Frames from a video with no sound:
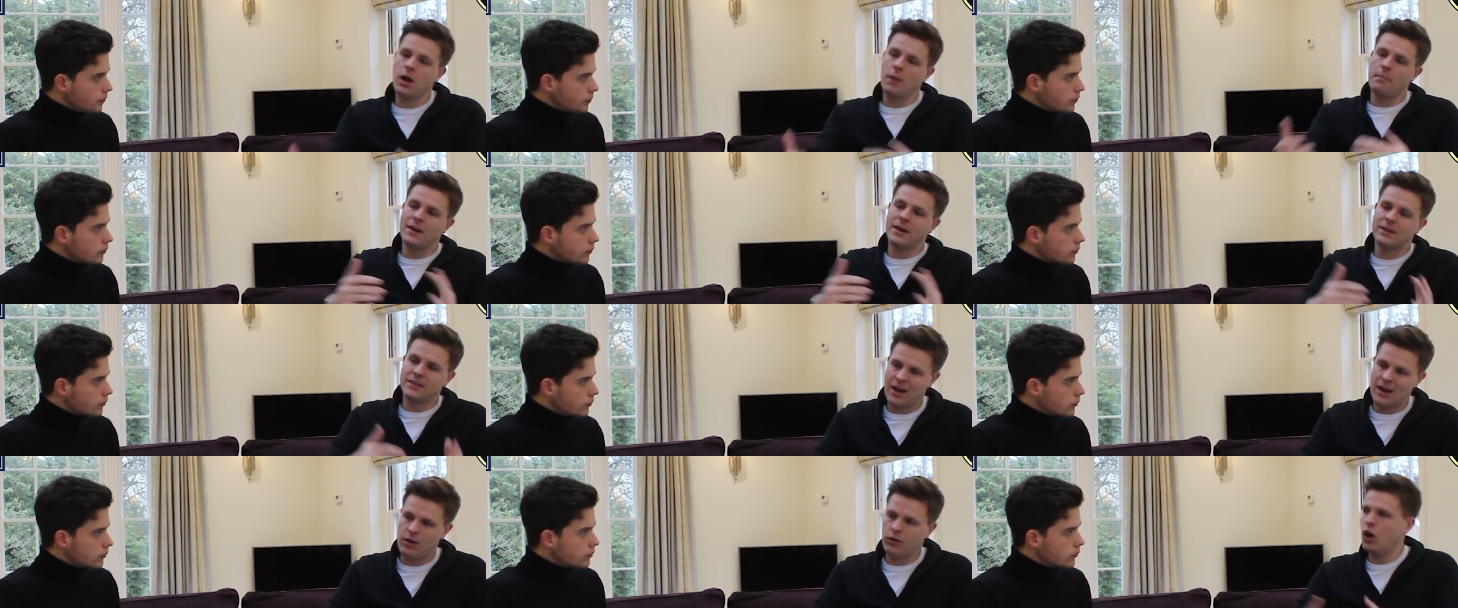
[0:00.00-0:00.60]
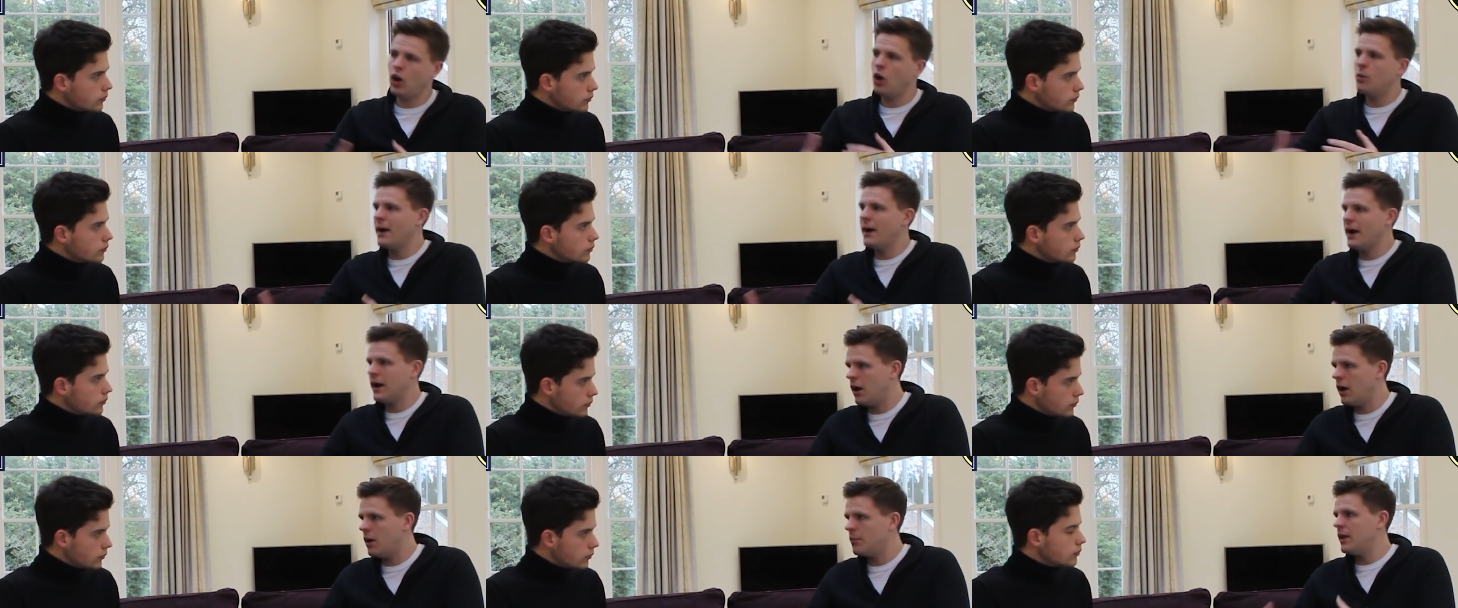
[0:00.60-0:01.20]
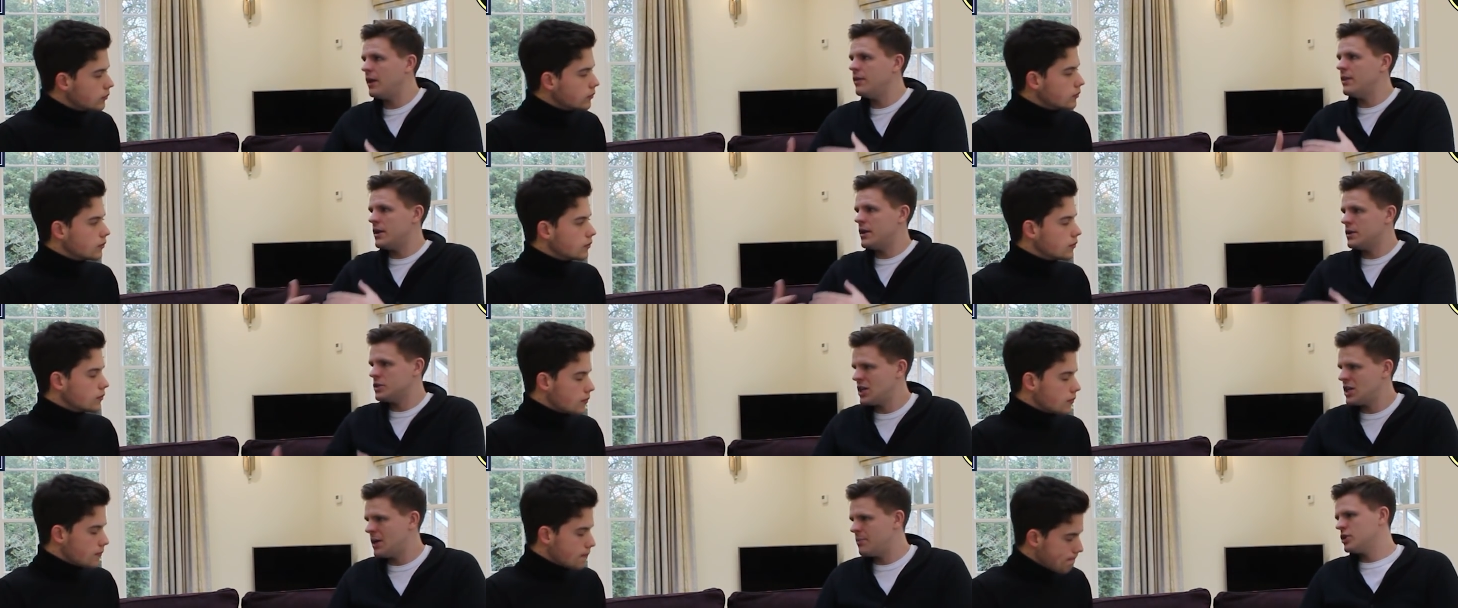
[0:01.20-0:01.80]
Speaker 1: come back down, go back up, and then
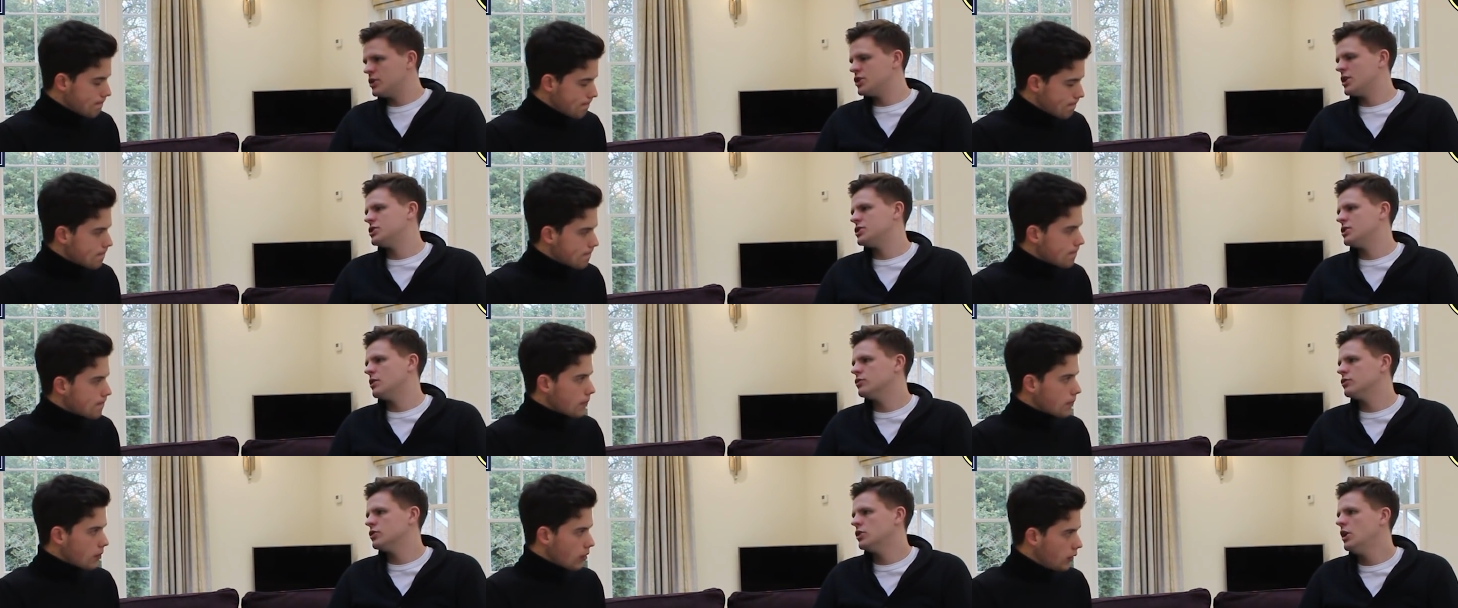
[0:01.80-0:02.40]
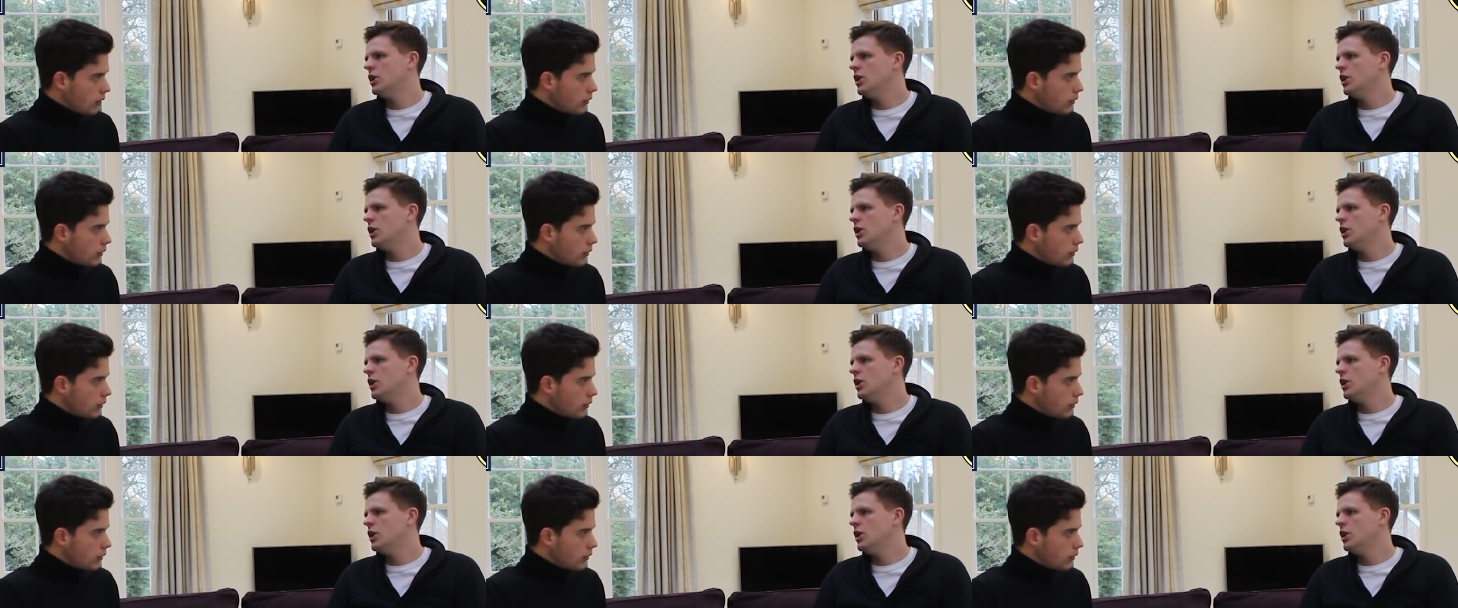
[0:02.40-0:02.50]
establish ourselves?